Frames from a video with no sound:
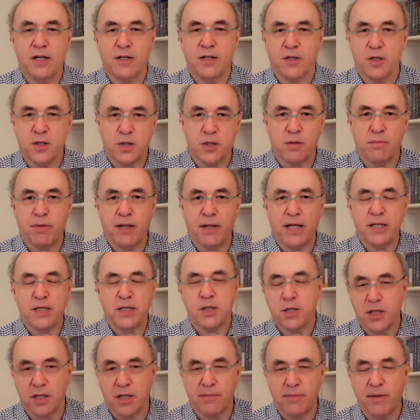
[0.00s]
earth is the
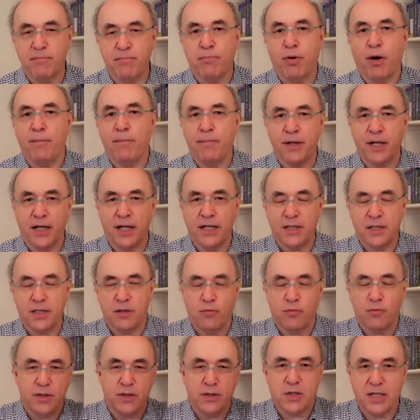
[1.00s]
places that have been
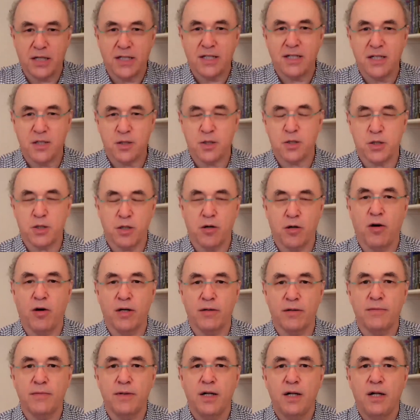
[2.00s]
populated with cities and so
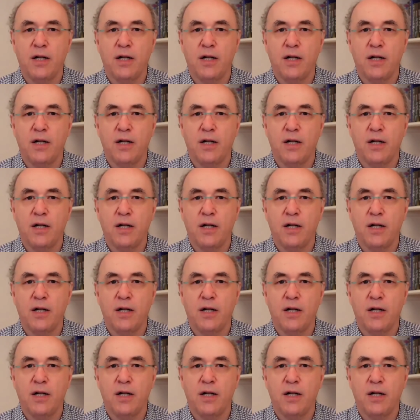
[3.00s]
on.